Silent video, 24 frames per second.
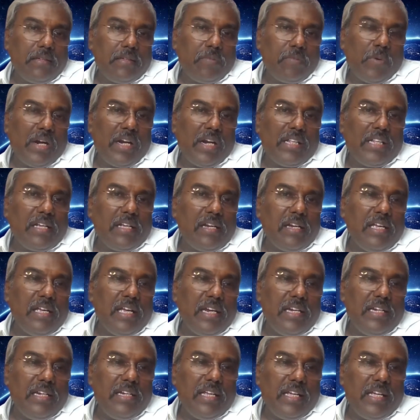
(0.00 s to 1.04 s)
What are the
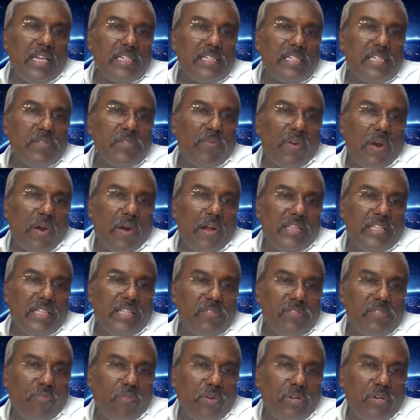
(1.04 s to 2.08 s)
clear indications for all
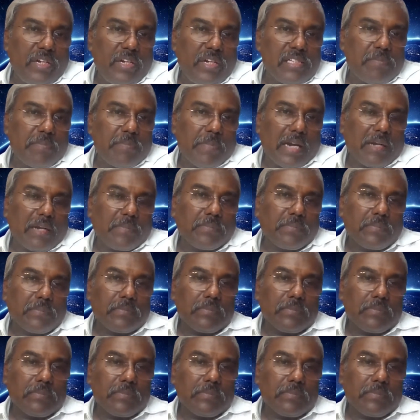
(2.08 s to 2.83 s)
these 4 tests, ma'am?